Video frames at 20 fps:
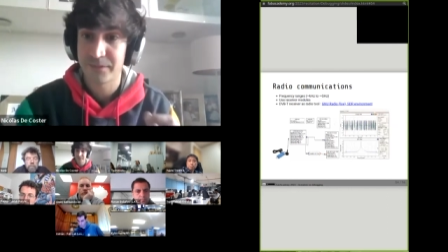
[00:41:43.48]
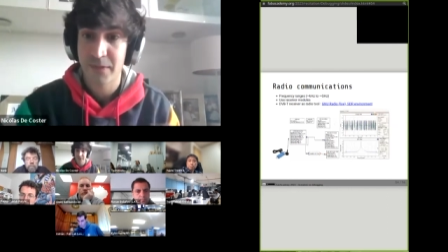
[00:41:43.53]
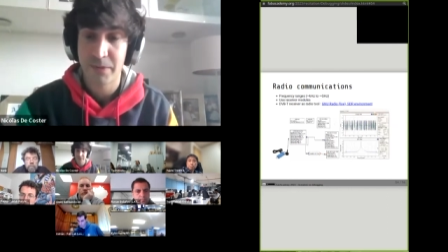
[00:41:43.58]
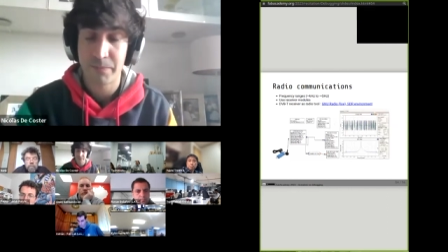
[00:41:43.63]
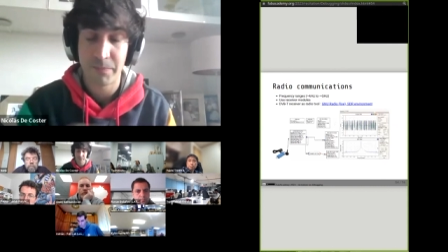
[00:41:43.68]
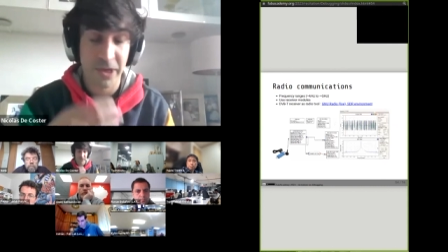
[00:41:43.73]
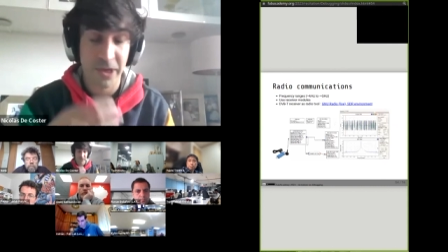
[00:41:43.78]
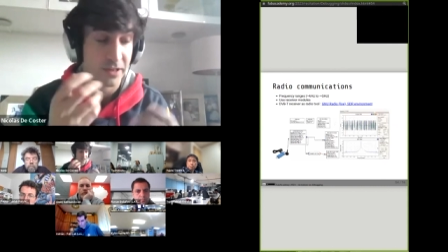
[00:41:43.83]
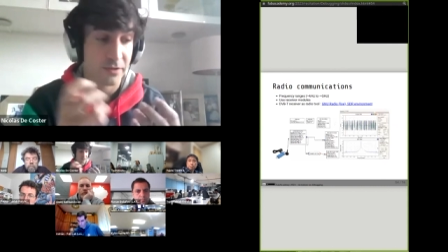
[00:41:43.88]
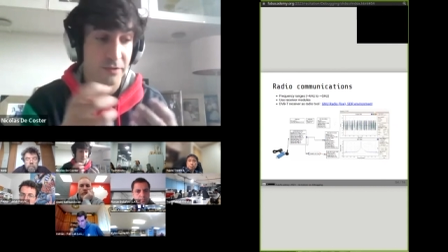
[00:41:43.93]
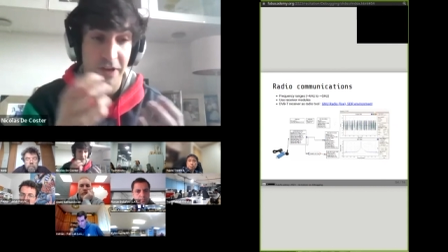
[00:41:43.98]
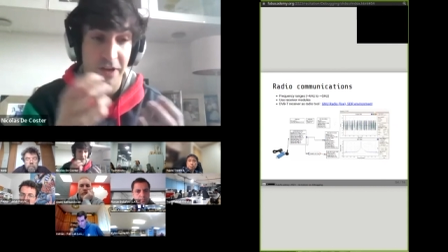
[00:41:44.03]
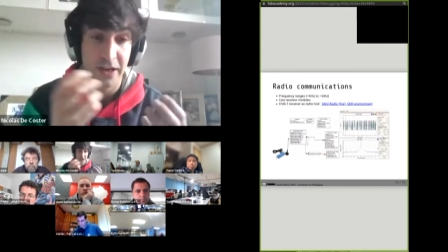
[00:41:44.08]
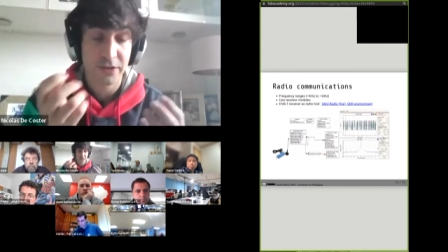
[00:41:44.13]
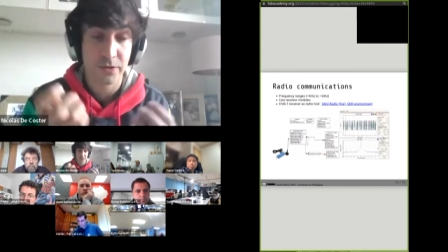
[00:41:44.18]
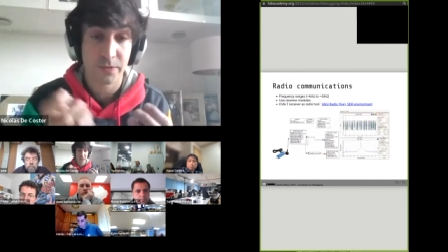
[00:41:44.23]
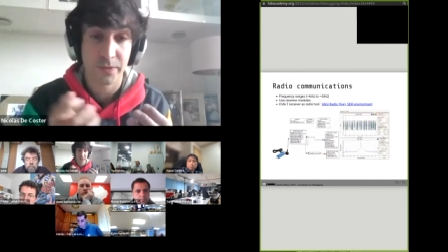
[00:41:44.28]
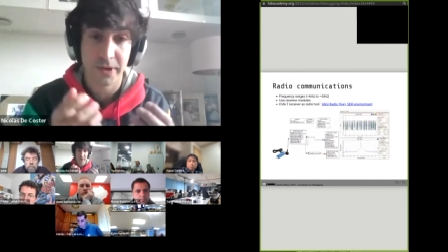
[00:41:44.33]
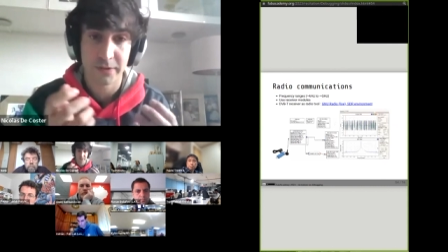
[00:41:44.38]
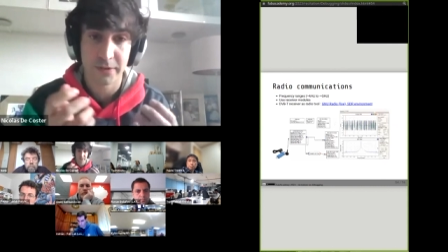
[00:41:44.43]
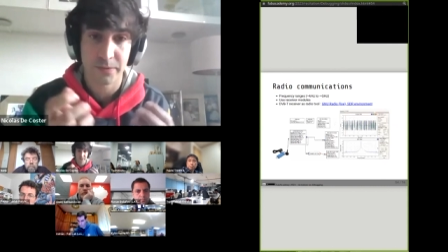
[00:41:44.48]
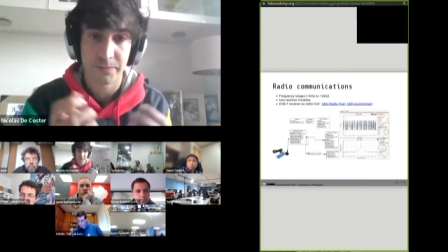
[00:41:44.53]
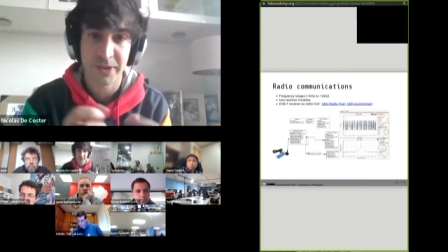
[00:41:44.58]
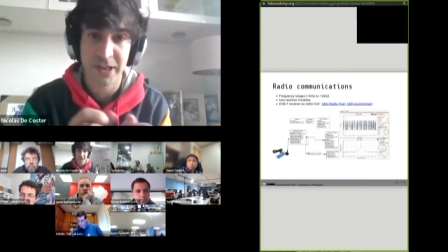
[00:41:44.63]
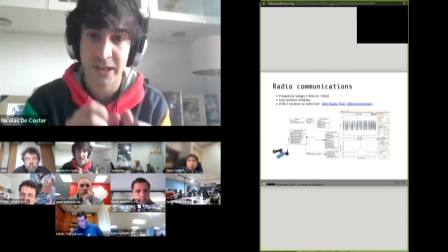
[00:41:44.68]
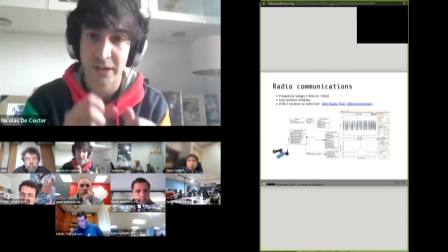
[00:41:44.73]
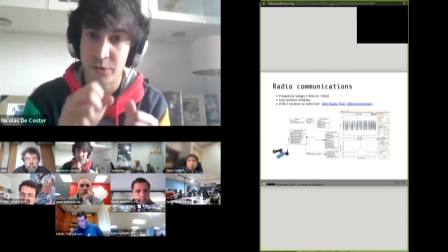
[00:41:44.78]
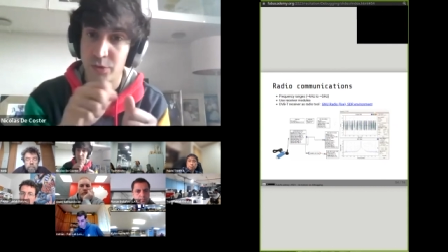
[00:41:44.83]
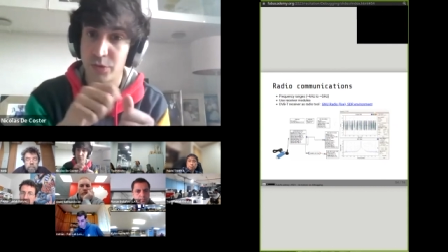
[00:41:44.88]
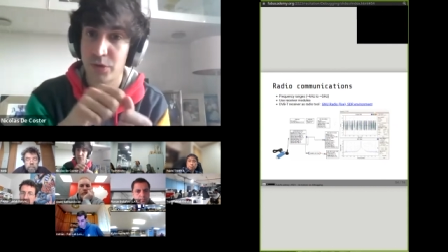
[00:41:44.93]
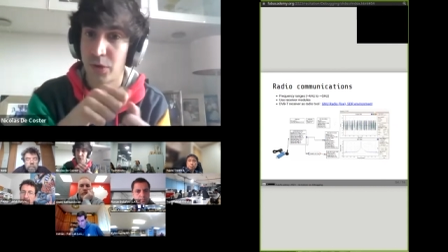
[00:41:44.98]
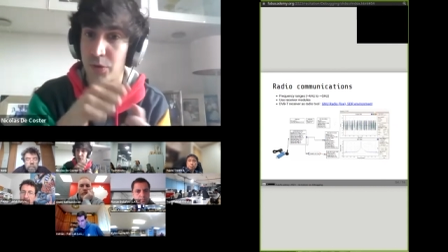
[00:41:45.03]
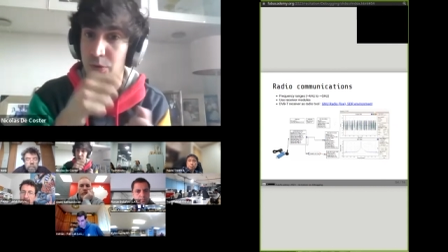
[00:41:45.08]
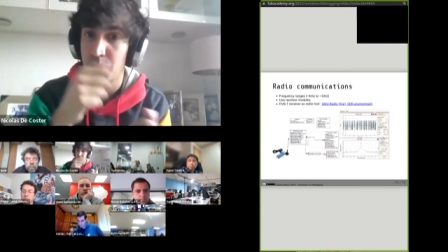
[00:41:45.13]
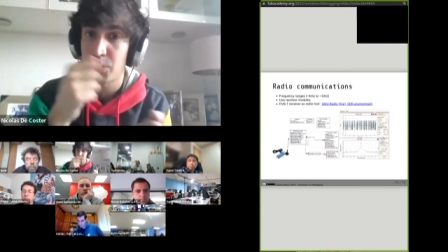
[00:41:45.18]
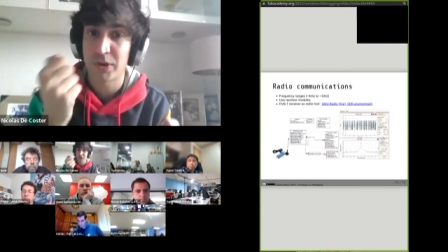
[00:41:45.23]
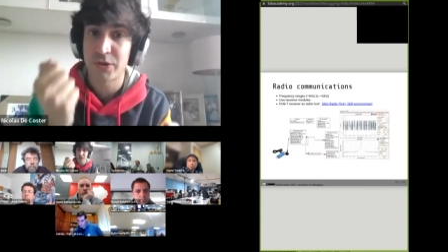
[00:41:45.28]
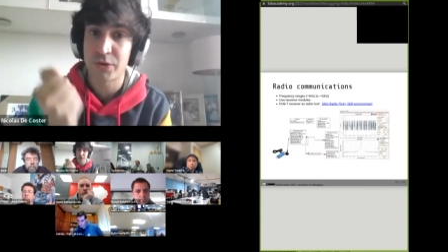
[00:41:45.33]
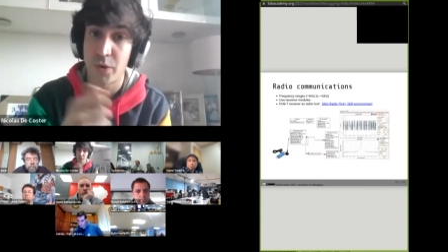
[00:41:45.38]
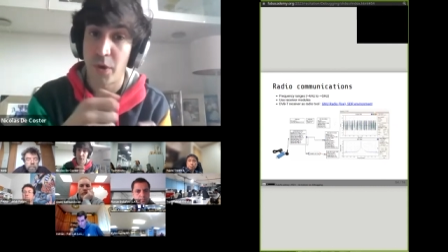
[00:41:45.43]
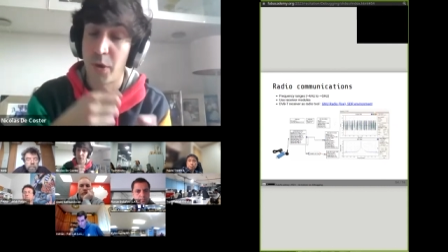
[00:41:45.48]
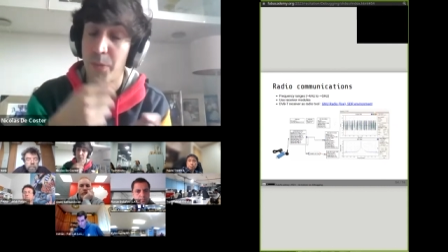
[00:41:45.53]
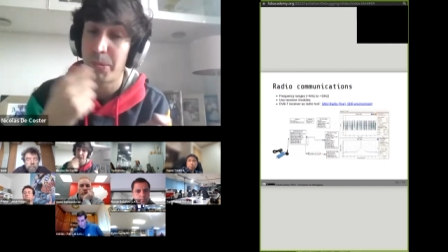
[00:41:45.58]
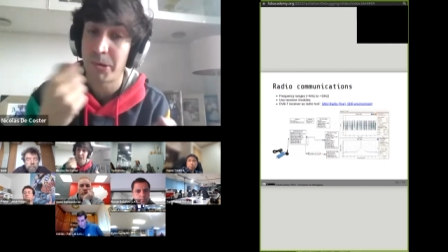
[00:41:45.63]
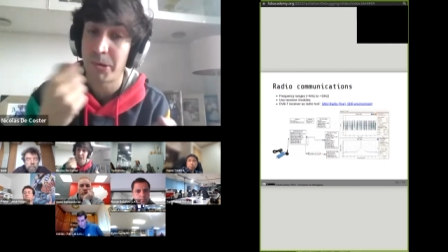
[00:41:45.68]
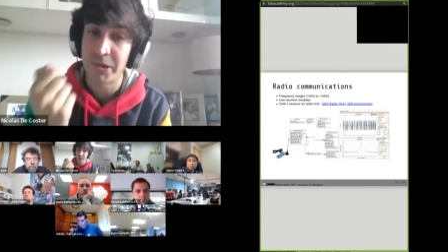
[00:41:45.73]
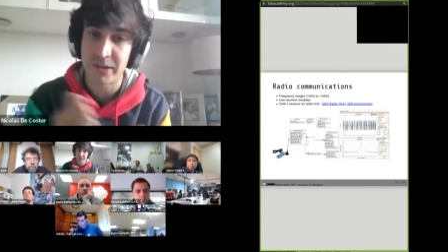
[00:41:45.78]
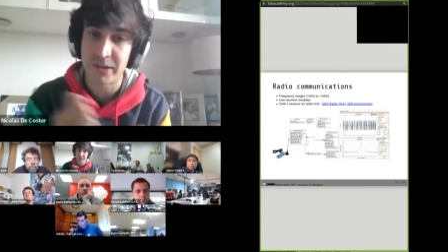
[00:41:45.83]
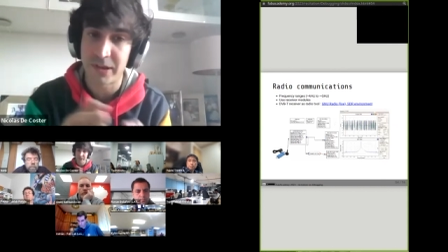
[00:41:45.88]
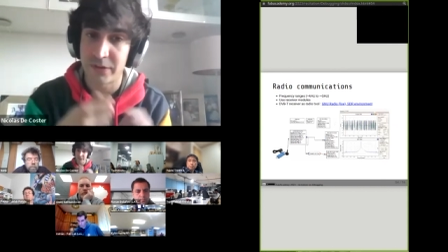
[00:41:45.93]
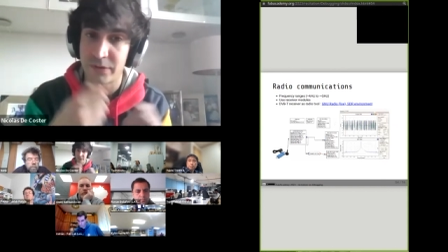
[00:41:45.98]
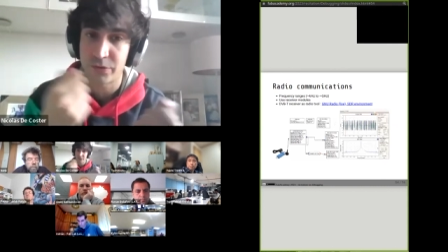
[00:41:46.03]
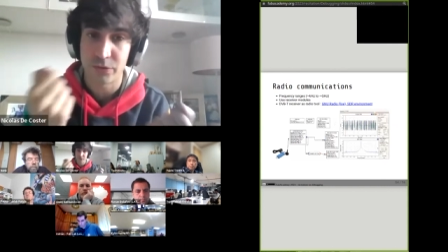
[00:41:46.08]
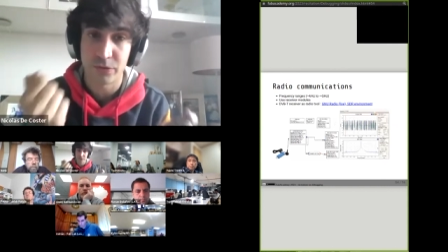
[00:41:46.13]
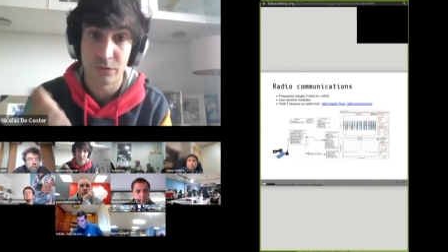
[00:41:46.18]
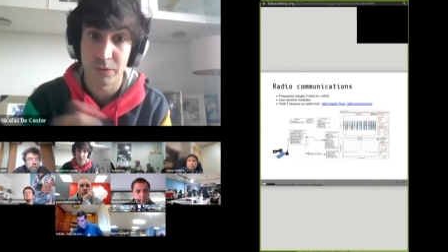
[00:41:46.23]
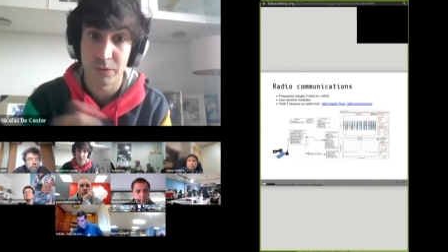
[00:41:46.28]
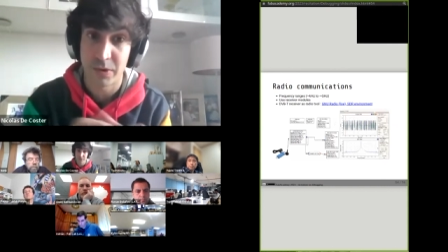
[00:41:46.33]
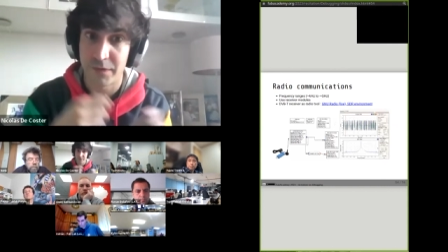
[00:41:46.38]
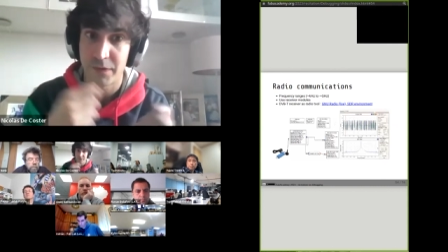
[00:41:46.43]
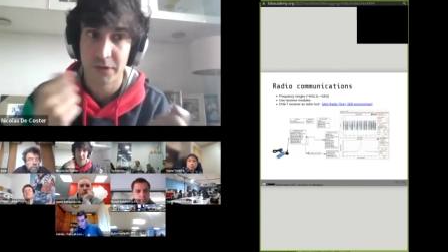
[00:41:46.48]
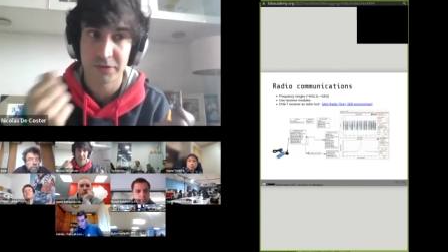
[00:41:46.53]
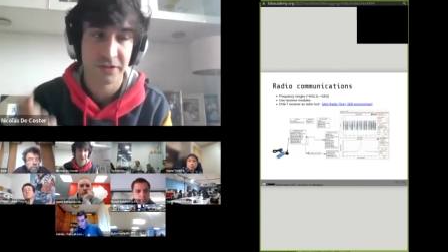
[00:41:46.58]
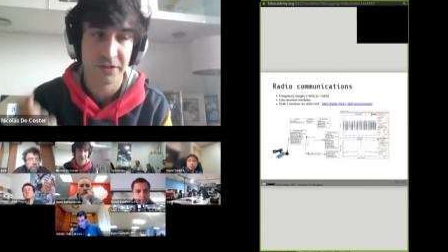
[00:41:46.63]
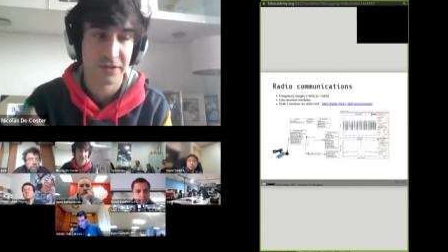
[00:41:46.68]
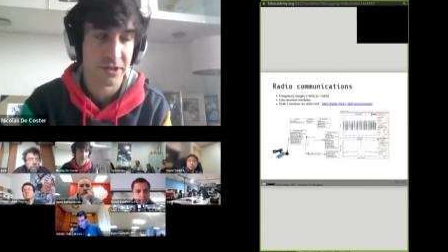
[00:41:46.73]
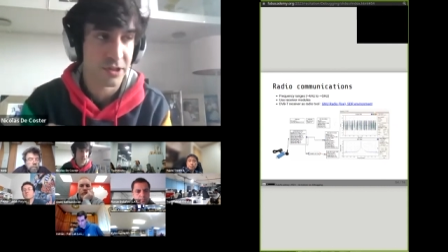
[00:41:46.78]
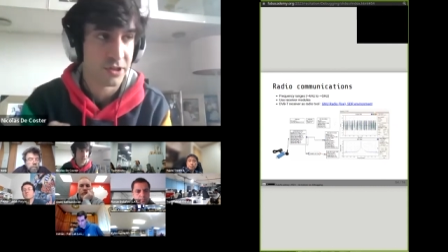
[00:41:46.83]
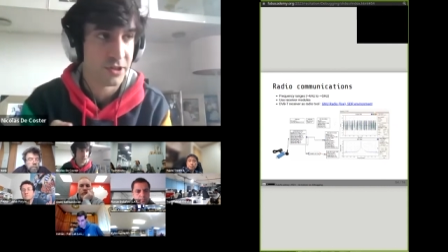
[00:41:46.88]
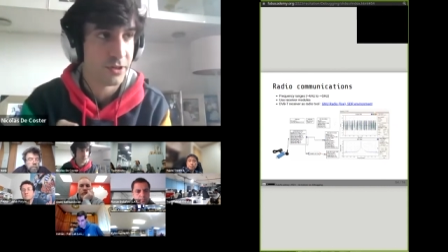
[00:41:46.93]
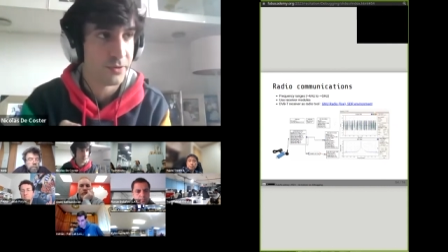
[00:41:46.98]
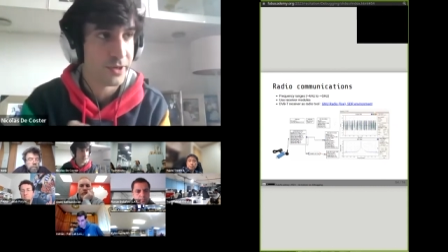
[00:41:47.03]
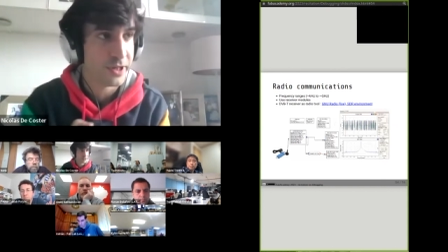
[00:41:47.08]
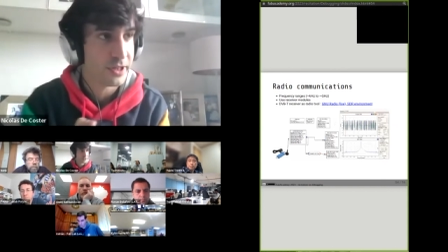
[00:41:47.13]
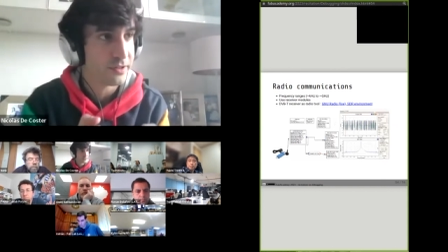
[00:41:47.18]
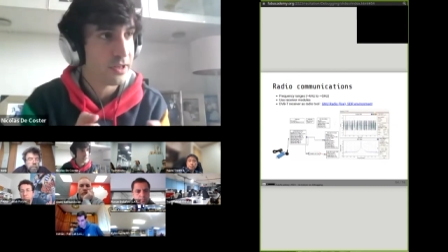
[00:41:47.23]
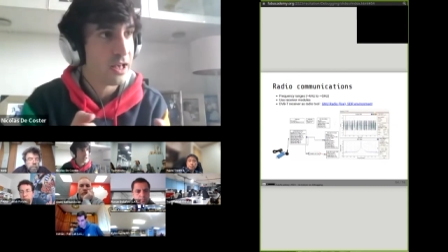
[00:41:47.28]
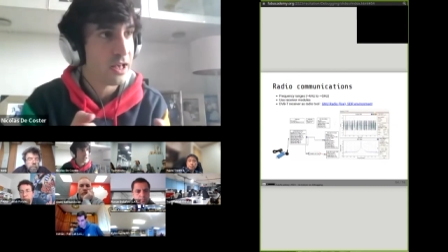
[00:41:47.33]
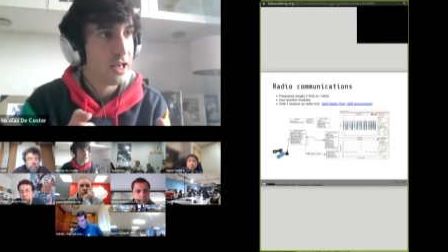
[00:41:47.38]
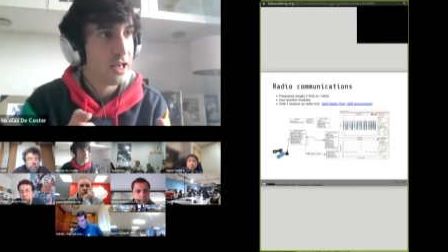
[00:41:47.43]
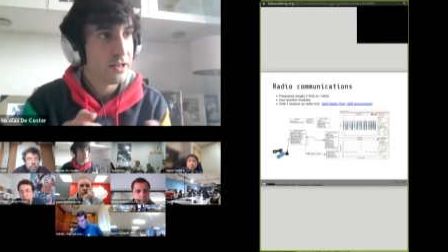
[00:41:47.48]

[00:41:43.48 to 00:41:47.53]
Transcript: made in factory or something, and you don't want to open it and to reverse engineer it.